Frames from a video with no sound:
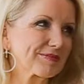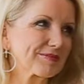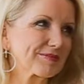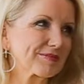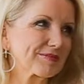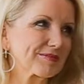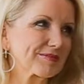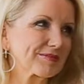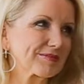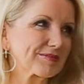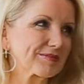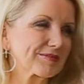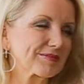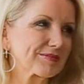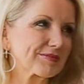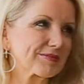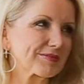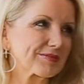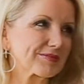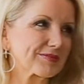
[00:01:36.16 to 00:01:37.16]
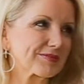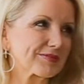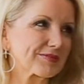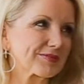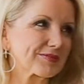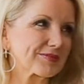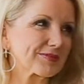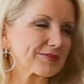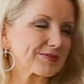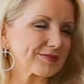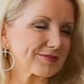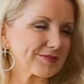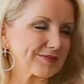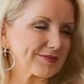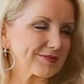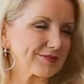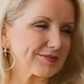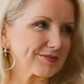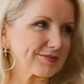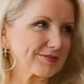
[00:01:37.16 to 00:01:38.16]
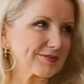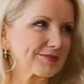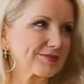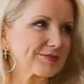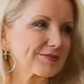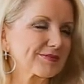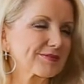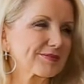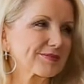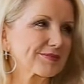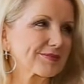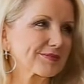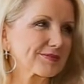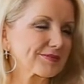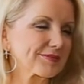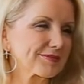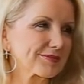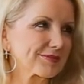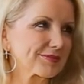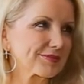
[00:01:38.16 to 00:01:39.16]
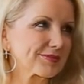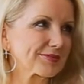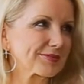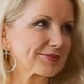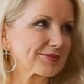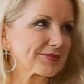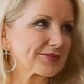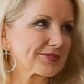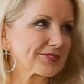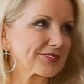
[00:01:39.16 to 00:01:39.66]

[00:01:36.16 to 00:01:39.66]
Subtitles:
(not speaking)